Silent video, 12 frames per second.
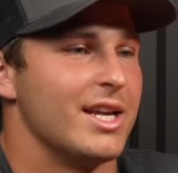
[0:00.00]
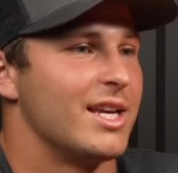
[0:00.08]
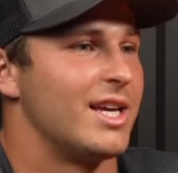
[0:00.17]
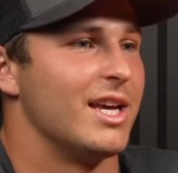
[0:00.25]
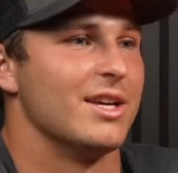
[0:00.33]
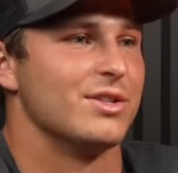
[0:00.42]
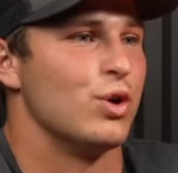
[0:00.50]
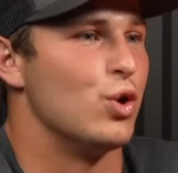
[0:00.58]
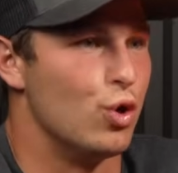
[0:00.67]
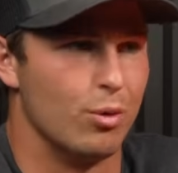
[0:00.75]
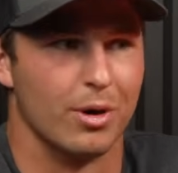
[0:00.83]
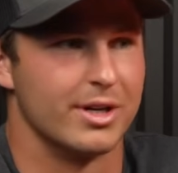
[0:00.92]
he is
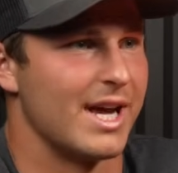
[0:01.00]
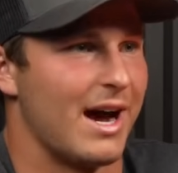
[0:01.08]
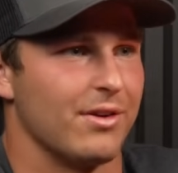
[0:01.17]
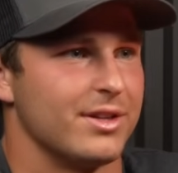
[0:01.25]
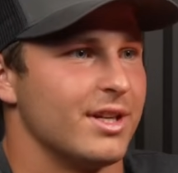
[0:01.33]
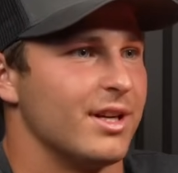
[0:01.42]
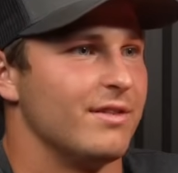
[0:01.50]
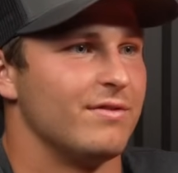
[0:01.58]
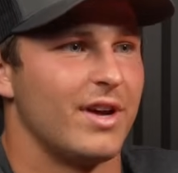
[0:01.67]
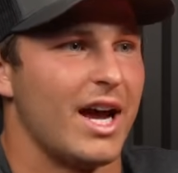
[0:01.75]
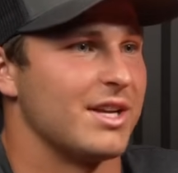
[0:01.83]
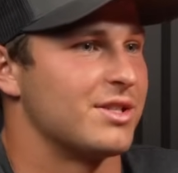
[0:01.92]
uber talented,
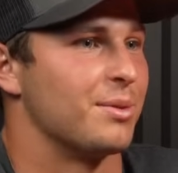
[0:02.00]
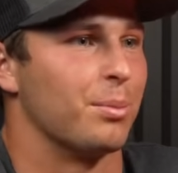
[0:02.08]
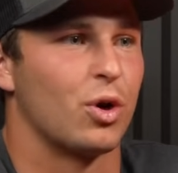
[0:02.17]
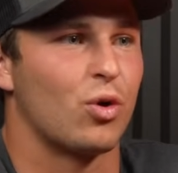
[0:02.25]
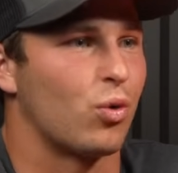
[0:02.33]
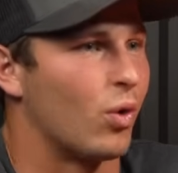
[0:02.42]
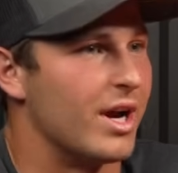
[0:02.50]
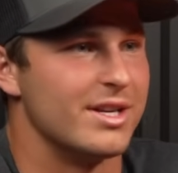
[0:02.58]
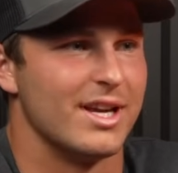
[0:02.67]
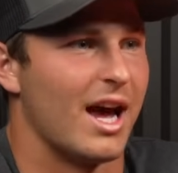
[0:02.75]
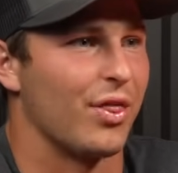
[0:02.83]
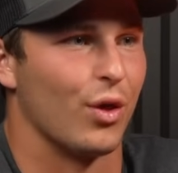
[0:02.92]
has some
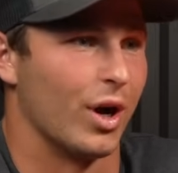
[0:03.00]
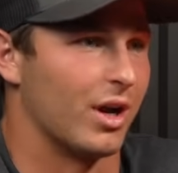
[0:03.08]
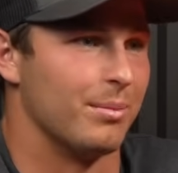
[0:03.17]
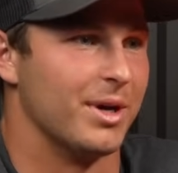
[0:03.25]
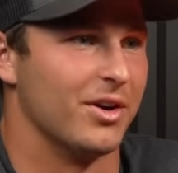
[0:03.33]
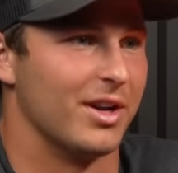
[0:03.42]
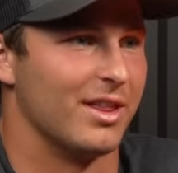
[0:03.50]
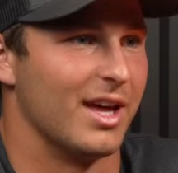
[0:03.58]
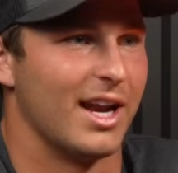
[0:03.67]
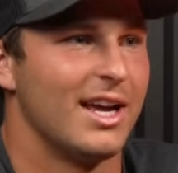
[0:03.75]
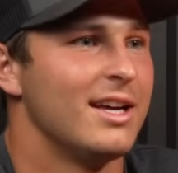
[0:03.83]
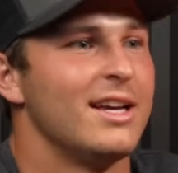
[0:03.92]
crazy athletic ability
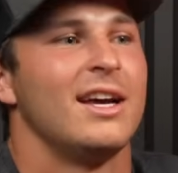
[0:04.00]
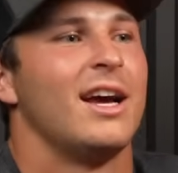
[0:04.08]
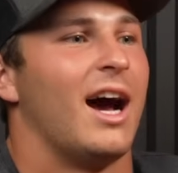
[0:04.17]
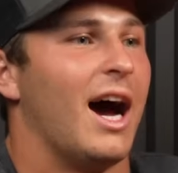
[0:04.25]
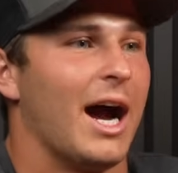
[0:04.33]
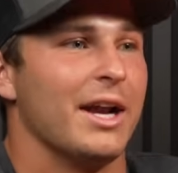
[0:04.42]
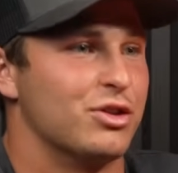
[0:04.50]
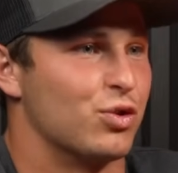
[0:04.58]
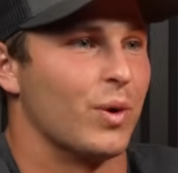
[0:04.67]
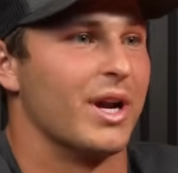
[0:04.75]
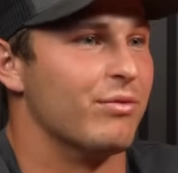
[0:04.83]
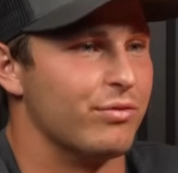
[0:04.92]
that I
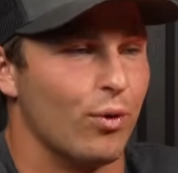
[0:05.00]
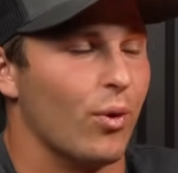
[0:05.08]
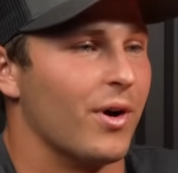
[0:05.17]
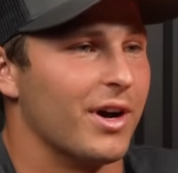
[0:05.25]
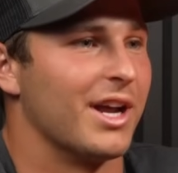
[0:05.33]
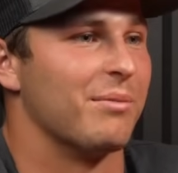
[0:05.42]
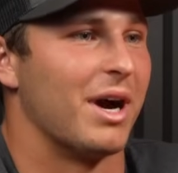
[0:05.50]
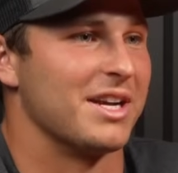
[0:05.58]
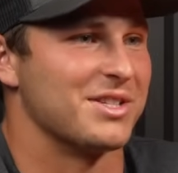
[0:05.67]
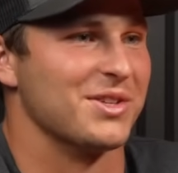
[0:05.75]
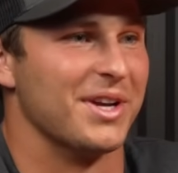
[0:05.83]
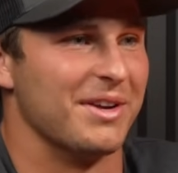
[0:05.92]
dream for in my
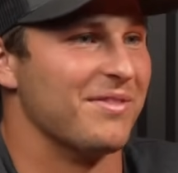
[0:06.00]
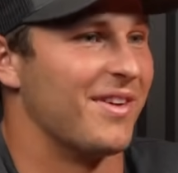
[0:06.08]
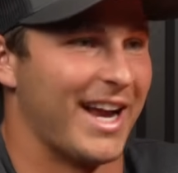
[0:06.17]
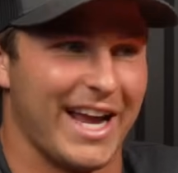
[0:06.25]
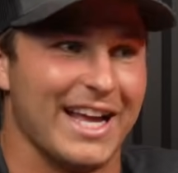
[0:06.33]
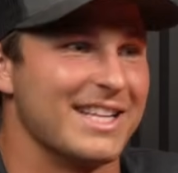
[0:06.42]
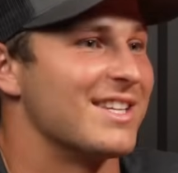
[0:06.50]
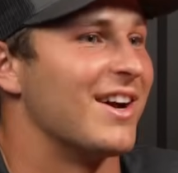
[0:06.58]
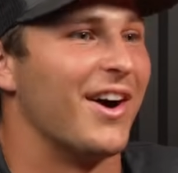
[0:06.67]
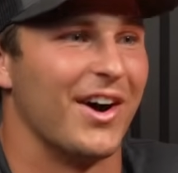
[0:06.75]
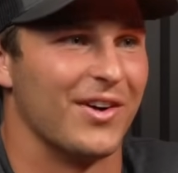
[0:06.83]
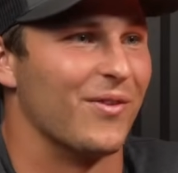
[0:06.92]
sleep. It's
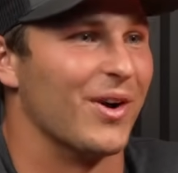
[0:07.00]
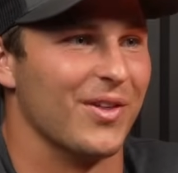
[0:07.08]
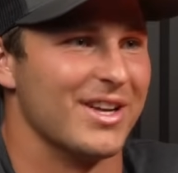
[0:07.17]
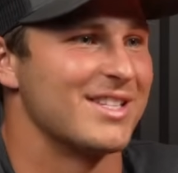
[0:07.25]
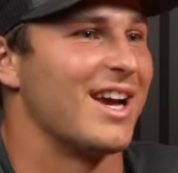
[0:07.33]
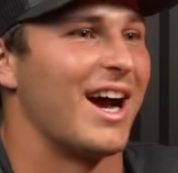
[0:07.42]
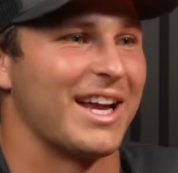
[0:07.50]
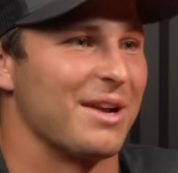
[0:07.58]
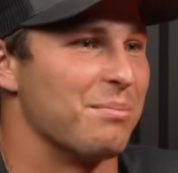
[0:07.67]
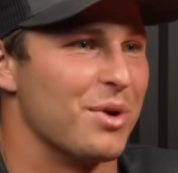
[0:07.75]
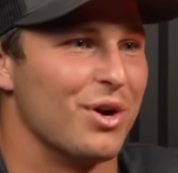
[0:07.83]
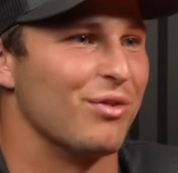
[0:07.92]
unreal. This guy can
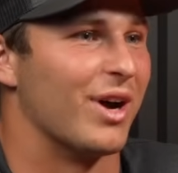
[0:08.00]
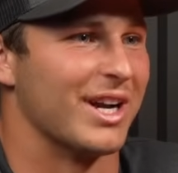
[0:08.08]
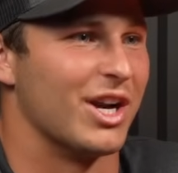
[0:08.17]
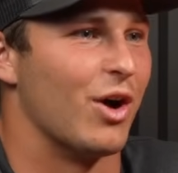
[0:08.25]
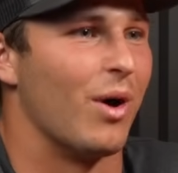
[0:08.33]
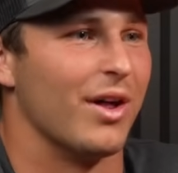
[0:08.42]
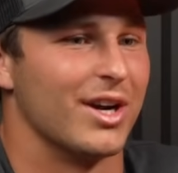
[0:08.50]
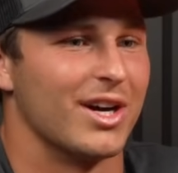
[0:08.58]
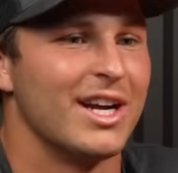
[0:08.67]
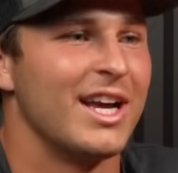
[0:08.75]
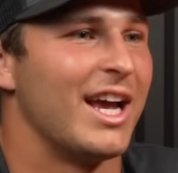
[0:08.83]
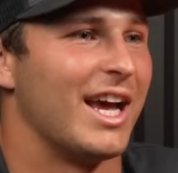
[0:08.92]
move like no other.
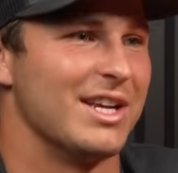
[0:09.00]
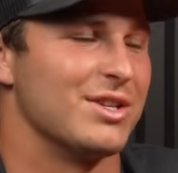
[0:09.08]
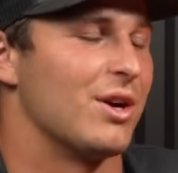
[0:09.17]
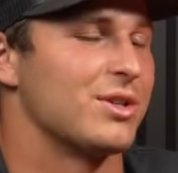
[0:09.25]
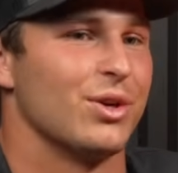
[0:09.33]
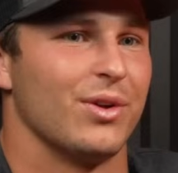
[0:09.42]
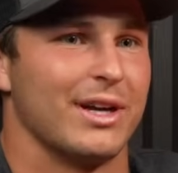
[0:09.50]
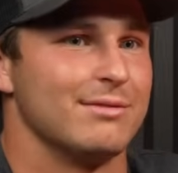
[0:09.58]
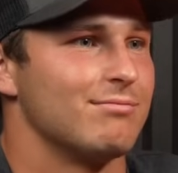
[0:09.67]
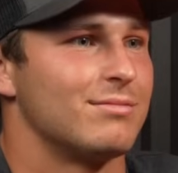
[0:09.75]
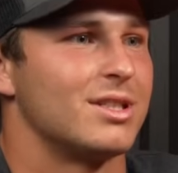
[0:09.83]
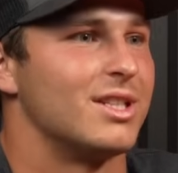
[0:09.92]
And he's also
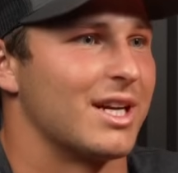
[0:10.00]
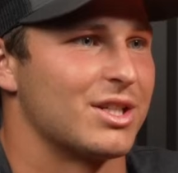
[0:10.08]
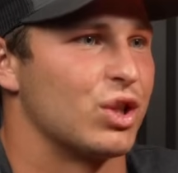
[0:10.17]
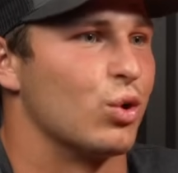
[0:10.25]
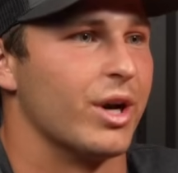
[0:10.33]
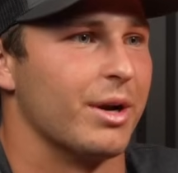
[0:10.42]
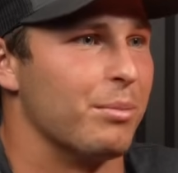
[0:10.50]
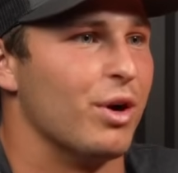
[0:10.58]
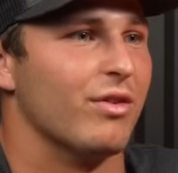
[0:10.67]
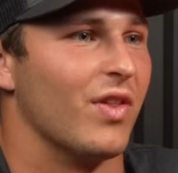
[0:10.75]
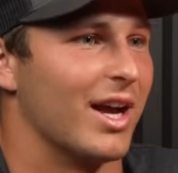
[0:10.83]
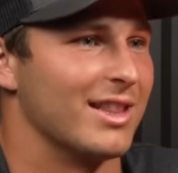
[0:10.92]
6'3" and
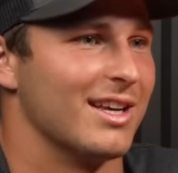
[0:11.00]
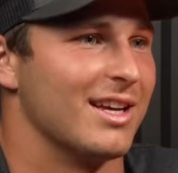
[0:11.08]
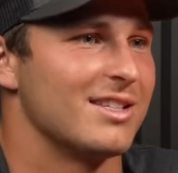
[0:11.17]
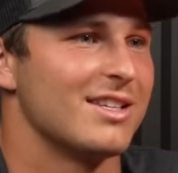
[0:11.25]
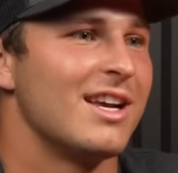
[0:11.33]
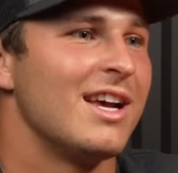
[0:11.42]
moving like this.